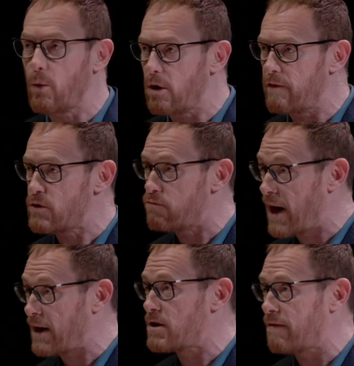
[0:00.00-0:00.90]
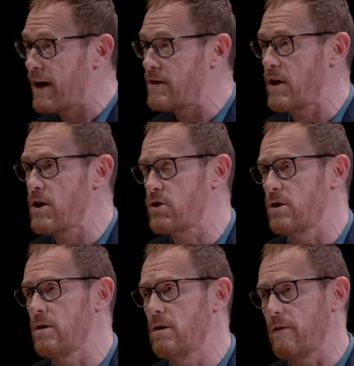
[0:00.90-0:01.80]
all of its
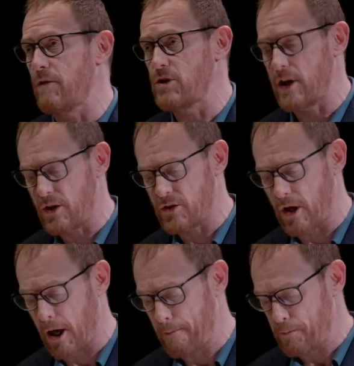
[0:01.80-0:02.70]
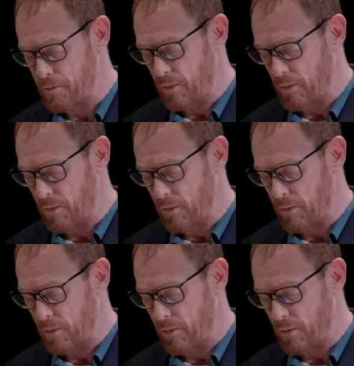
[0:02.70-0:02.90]
relativization of the genocide.